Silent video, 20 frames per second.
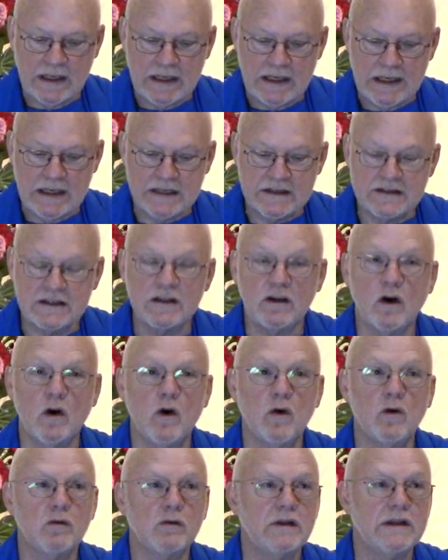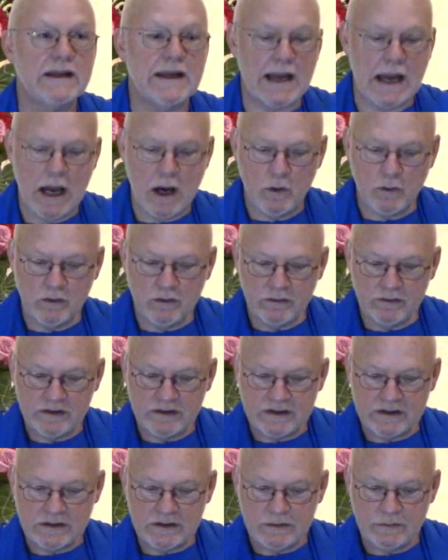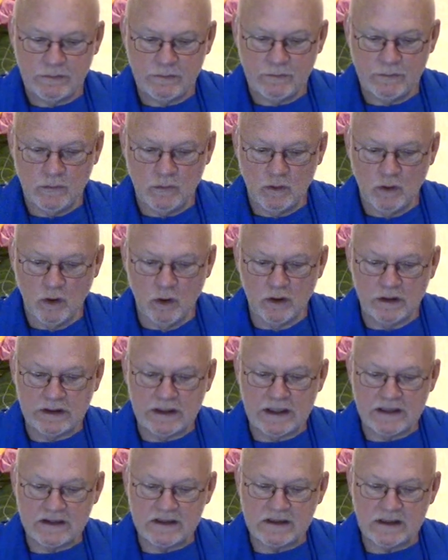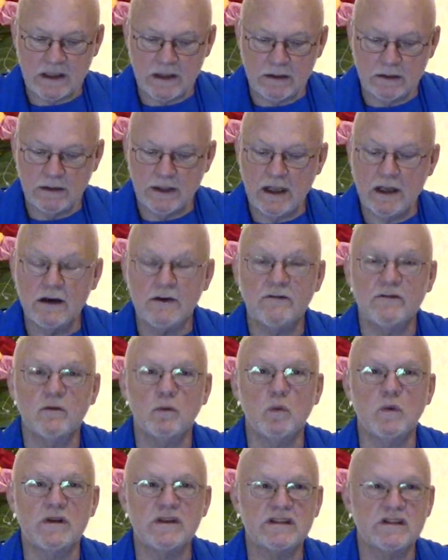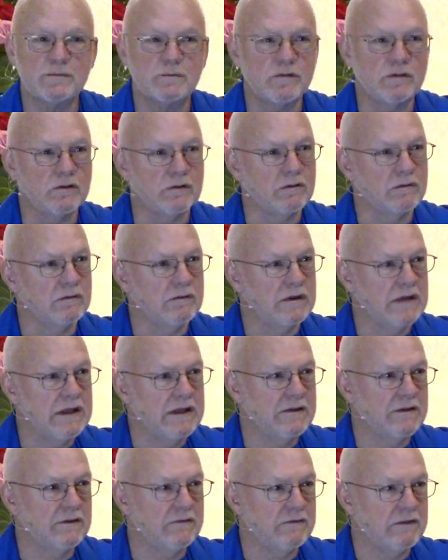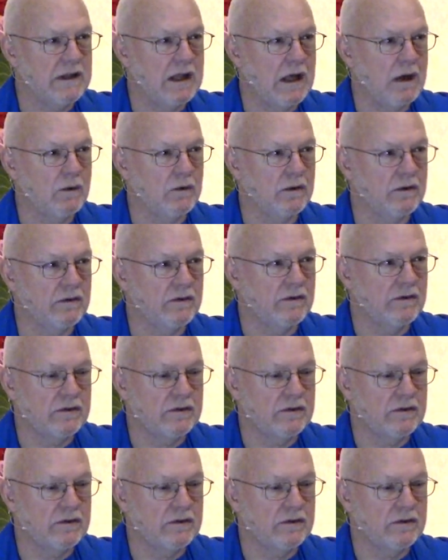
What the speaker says: Is it only ours, or does love whisper in the flowers?